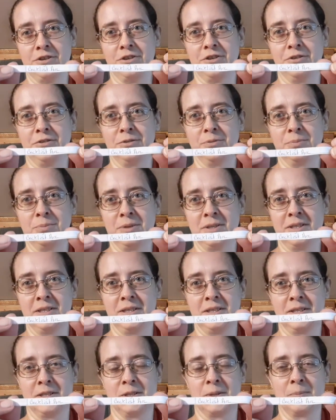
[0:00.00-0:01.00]
too, but
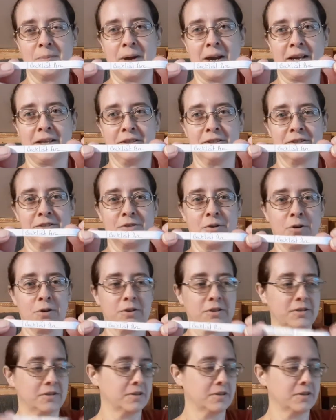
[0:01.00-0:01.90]
it's the backlist arc.